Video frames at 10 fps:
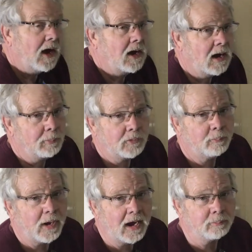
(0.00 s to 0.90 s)
A couple
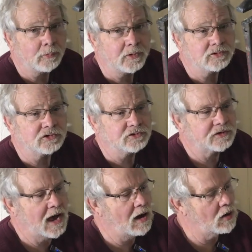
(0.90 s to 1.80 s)
of pipe wrenches.
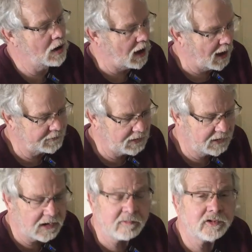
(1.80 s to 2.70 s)
Now, I
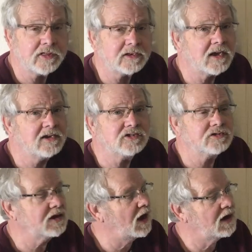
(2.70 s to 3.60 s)
like everything nice
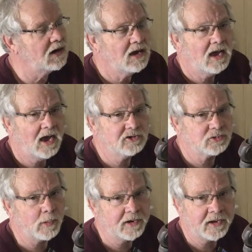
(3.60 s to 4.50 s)
and tight. I use
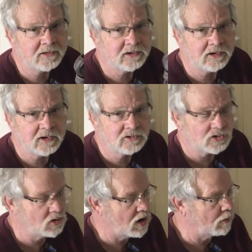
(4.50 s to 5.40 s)
about an
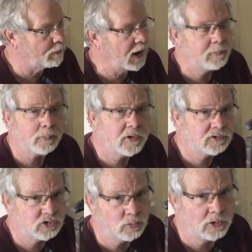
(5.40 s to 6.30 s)
18-inch long pipe
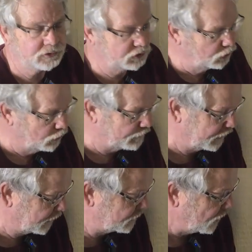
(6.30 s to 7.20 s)
wrench. You want 2 of
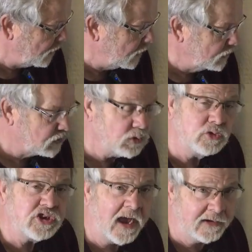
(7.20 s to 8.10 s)
these to
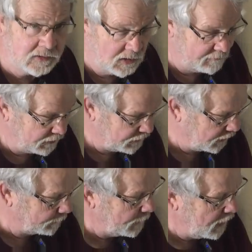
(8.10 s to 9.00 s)
tighten everything.